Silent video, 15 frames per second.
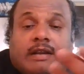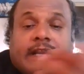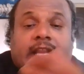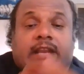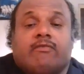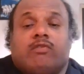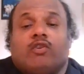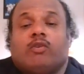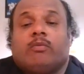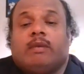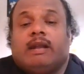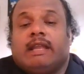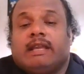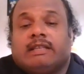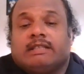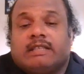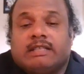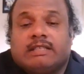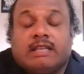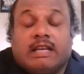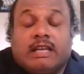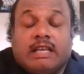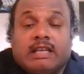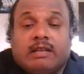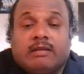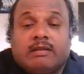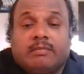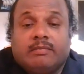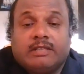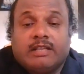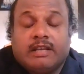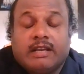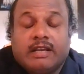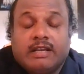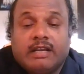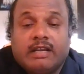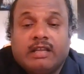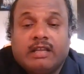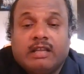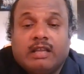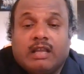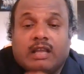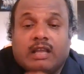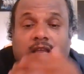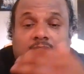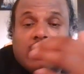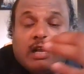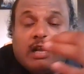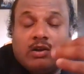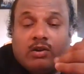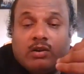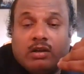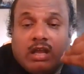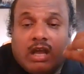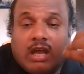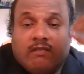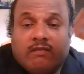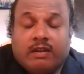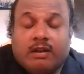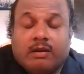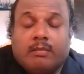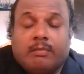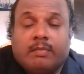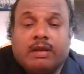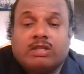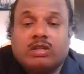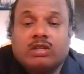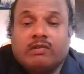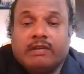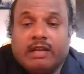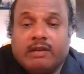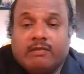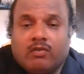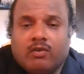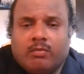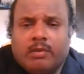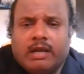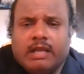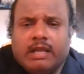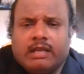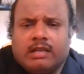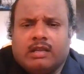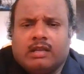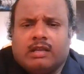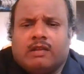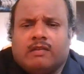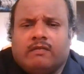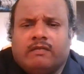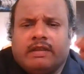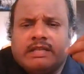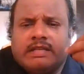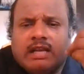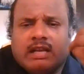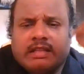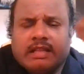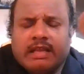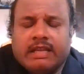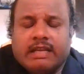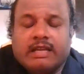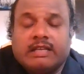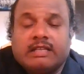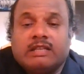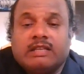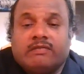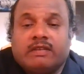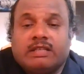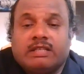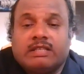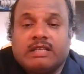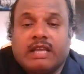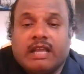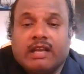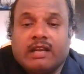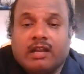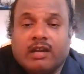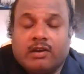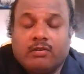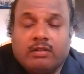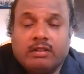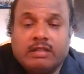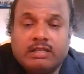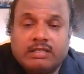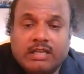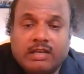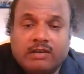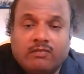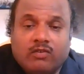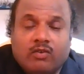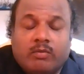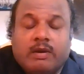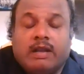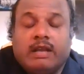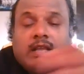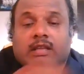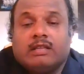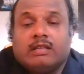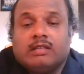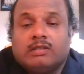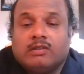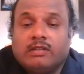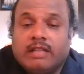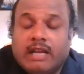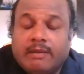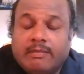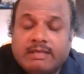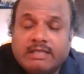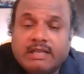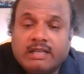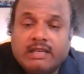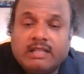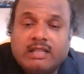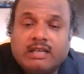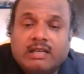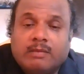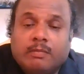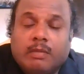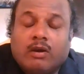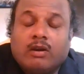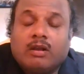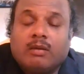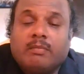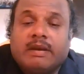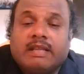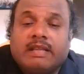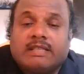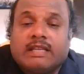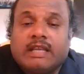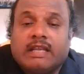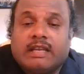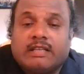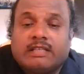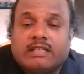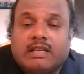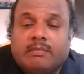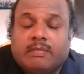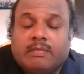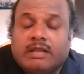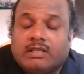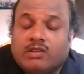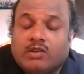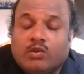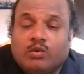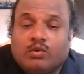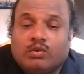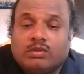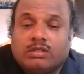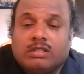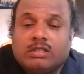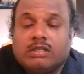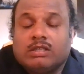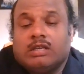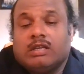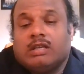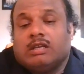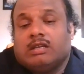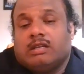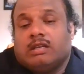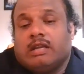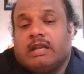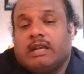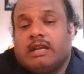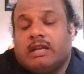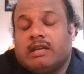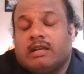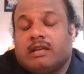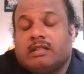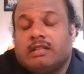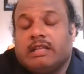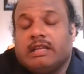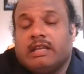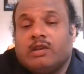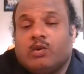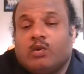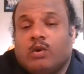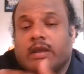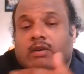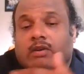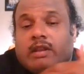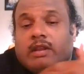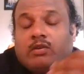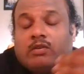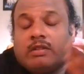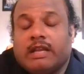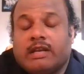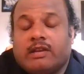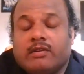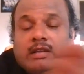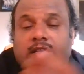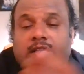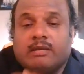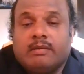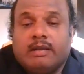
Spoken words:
10 floor buildings is getting generated, and after completion of 10 floor building, which are the energy which can control this 10 floor building? So that basically the power companies and energy companies knows, and they know according to that only